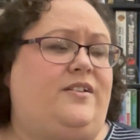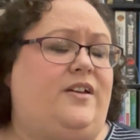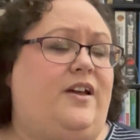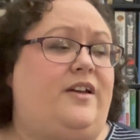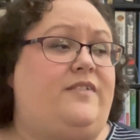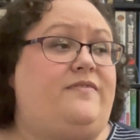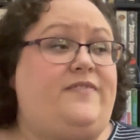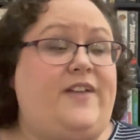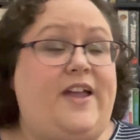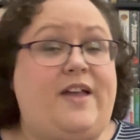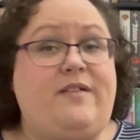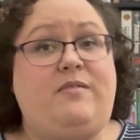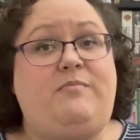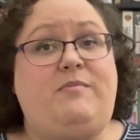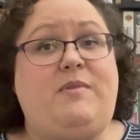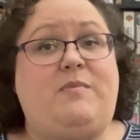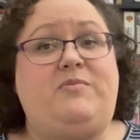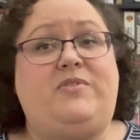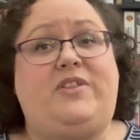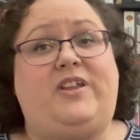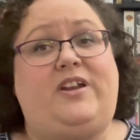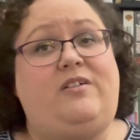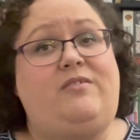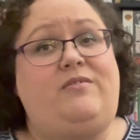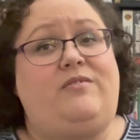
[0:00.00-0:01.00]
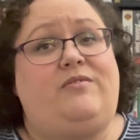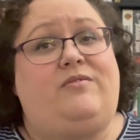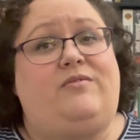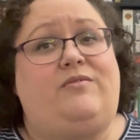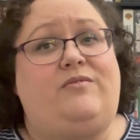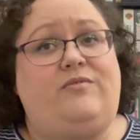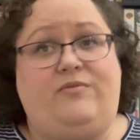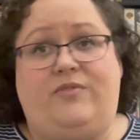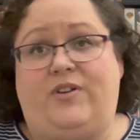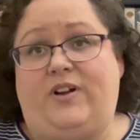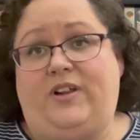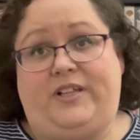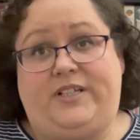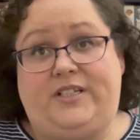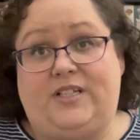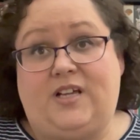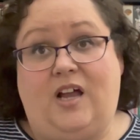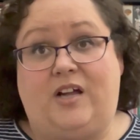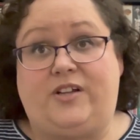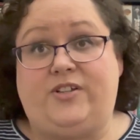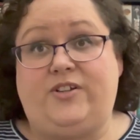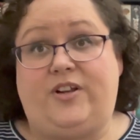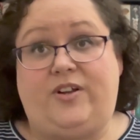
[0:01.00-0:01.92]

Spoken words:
family member that I don't really talk to.